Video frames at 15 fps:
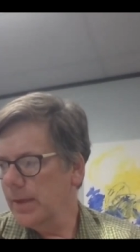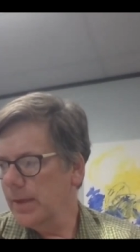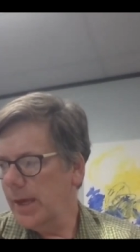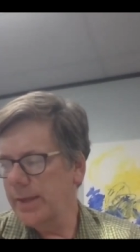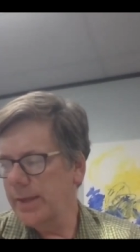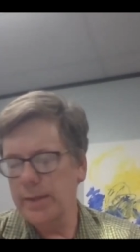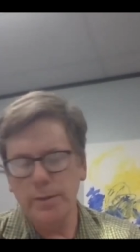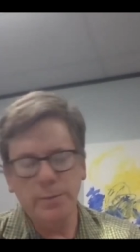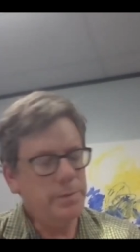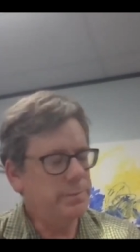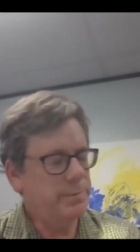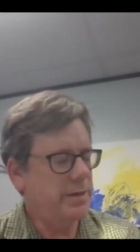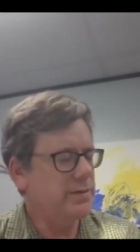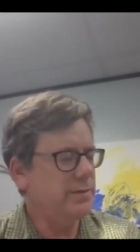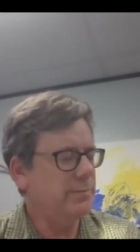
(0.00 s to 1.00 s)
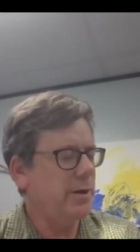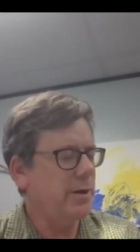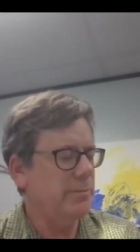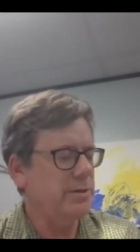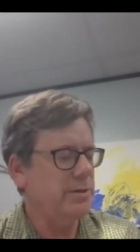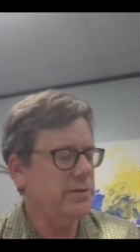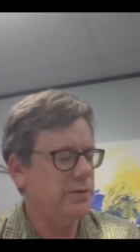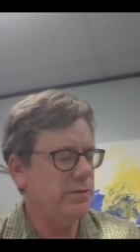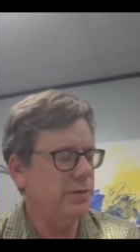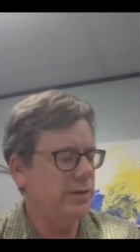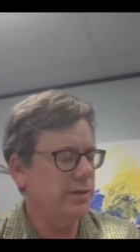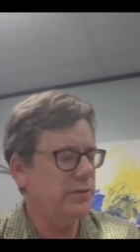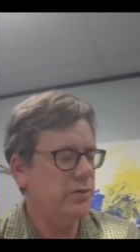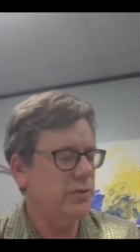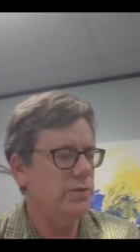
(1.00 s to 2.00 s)
I think the PPS department is
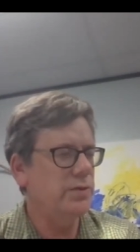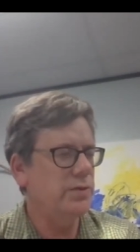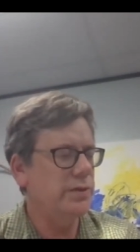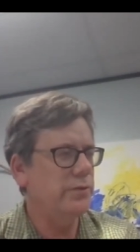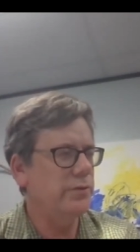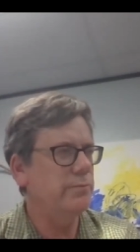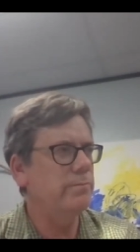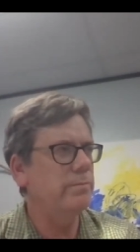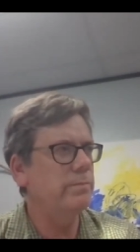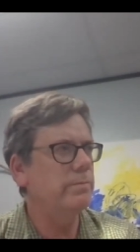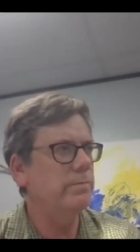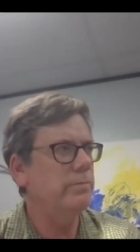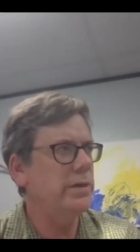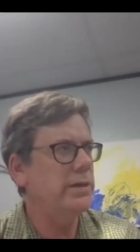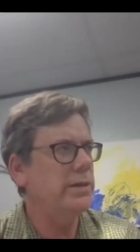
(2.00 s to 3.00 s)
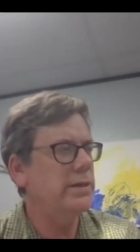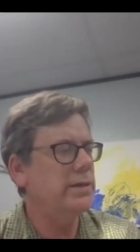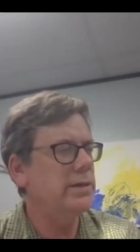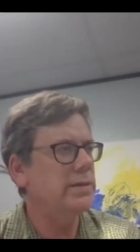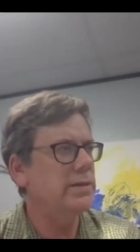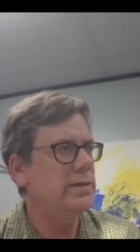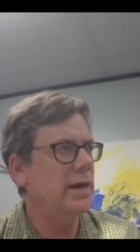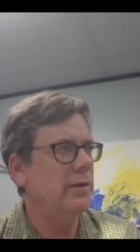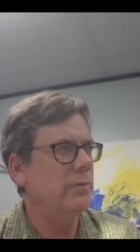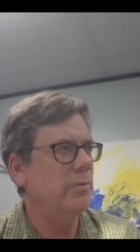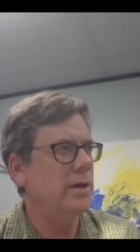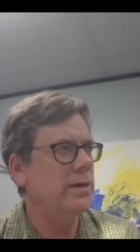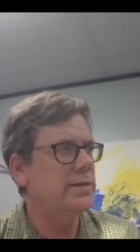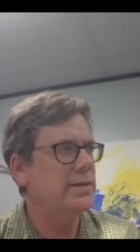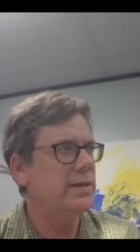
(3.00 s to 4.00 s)
doing two Zoom meetings on
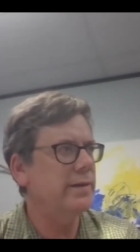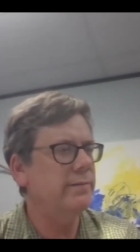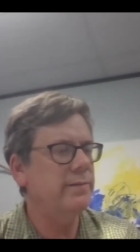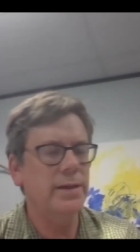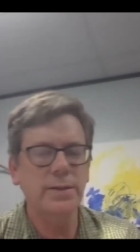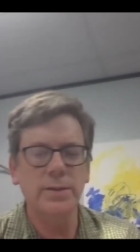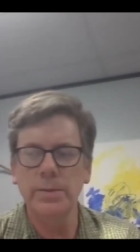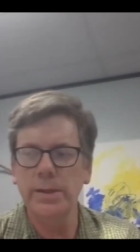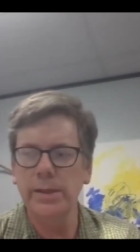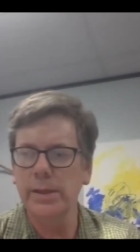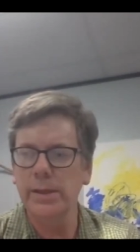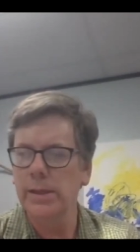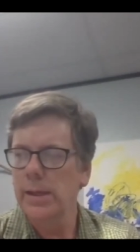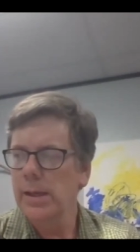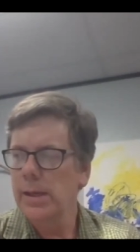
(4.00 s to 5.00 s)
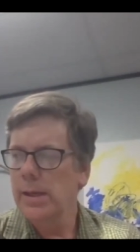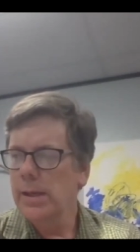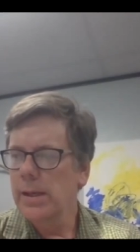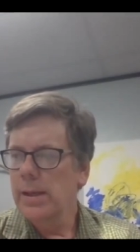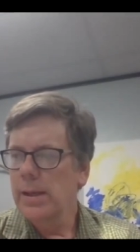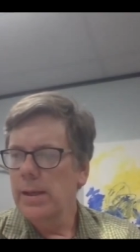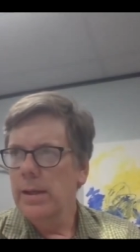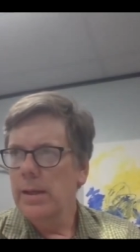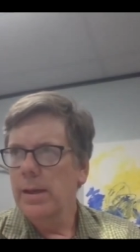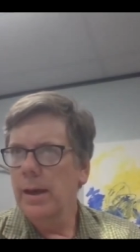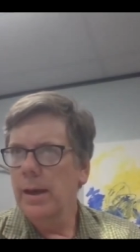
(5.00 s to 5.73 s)
Wednesday of next week. Uh,